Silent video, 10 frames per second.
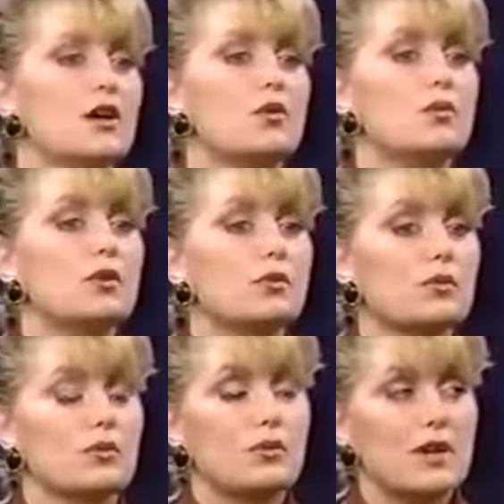will
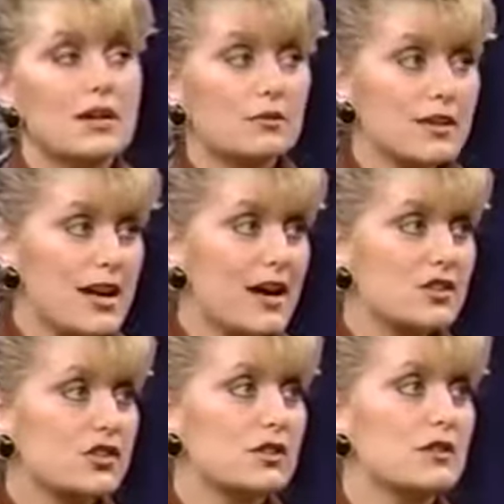create a
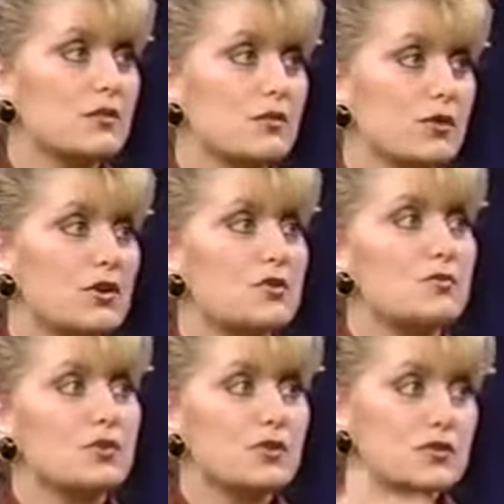reaction where you
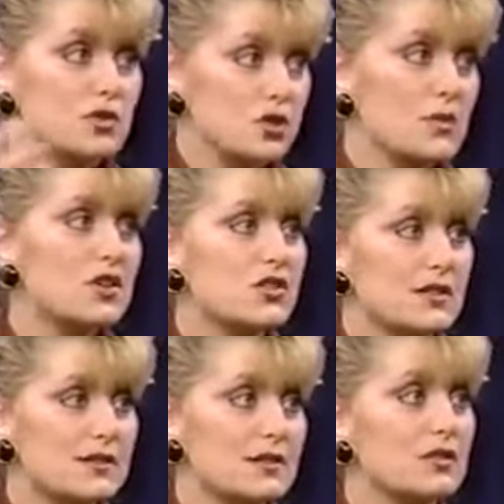produce too much
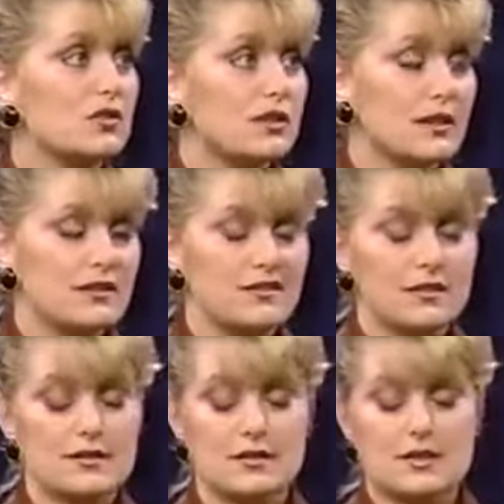insulin or not enough
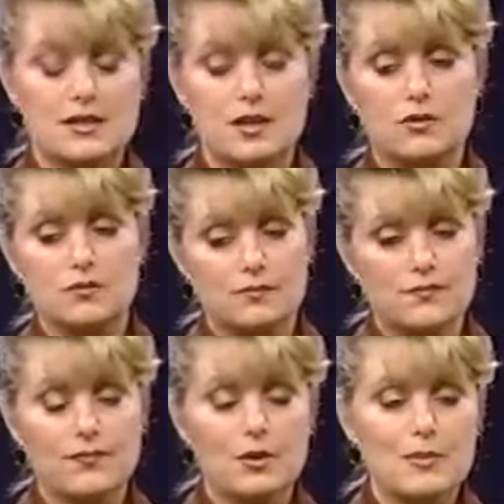insulin. So
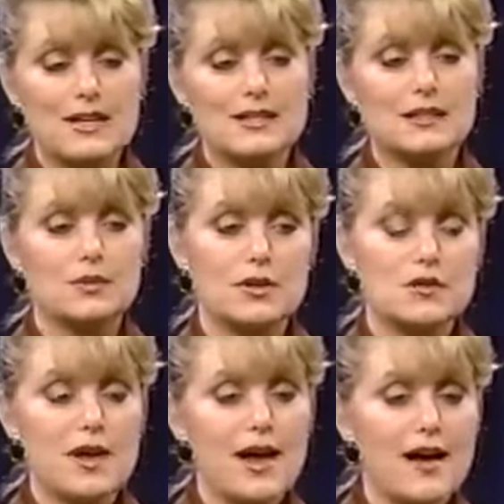basically what
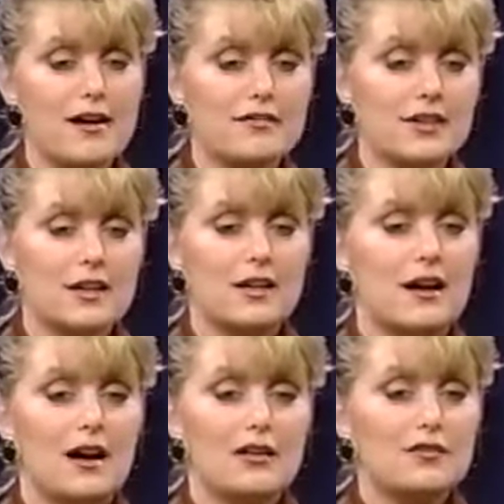you have
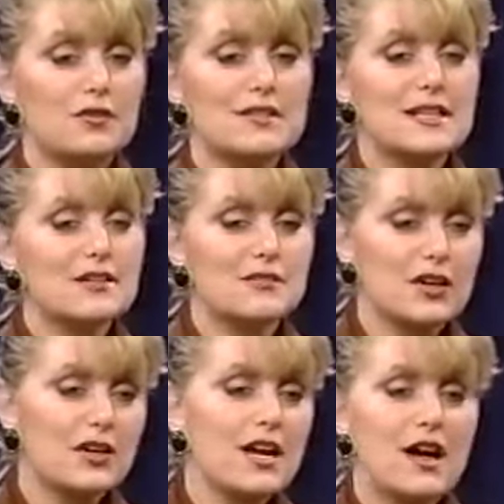are foods that are
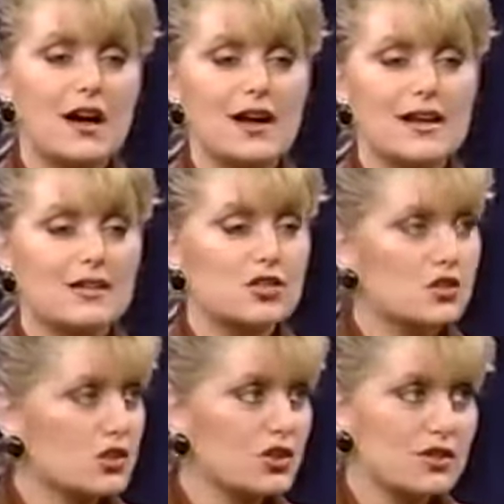very high in
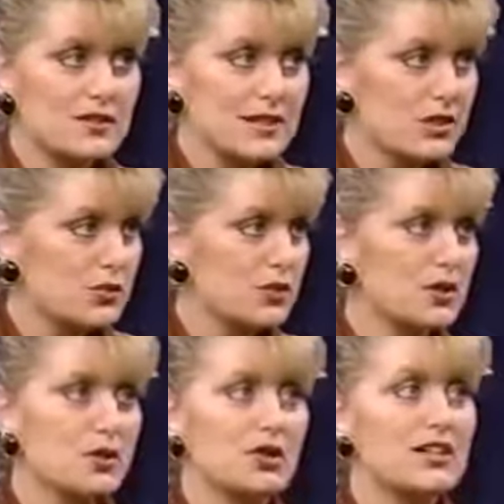sugars naturally
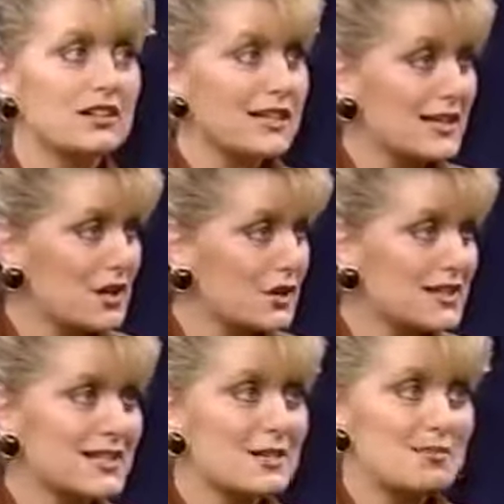occurring, like
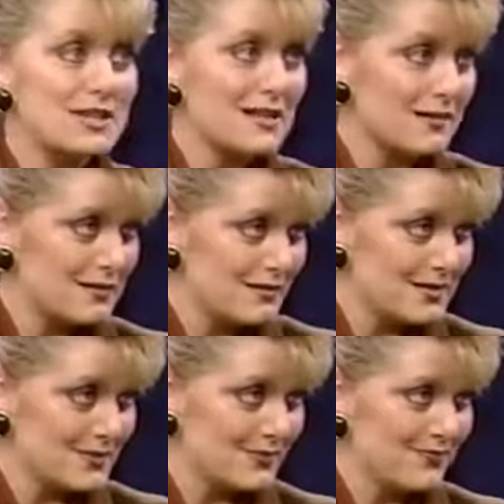carrots and
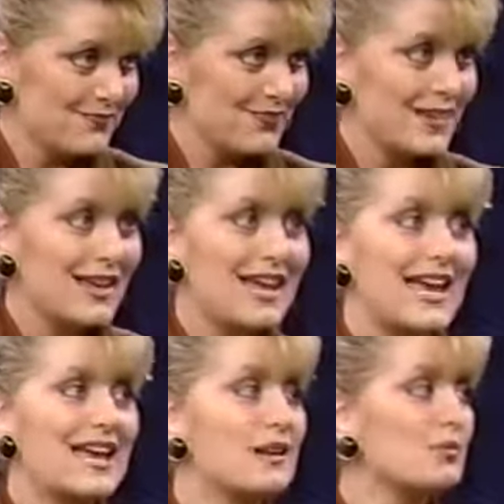bananas.
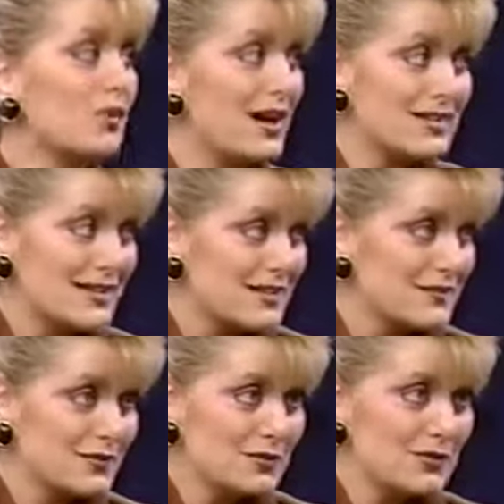And
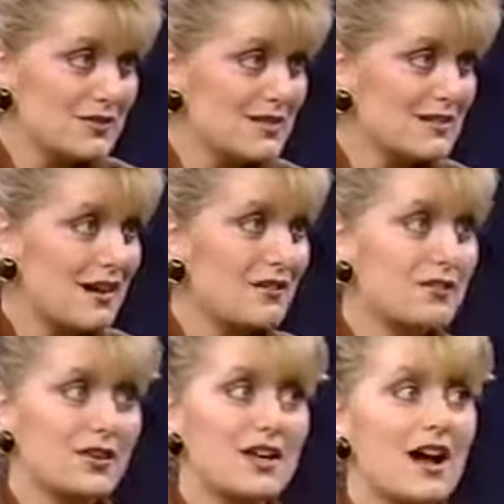processed foods are
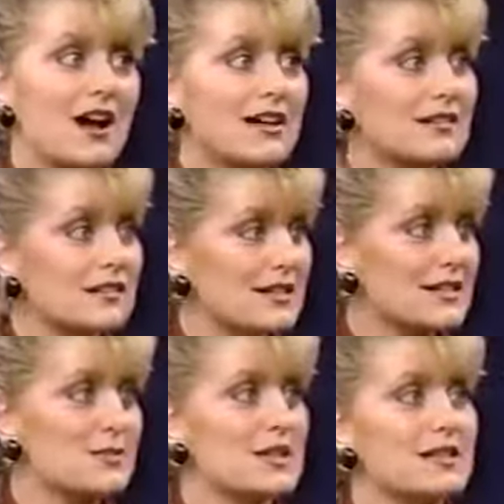very high in the glycemic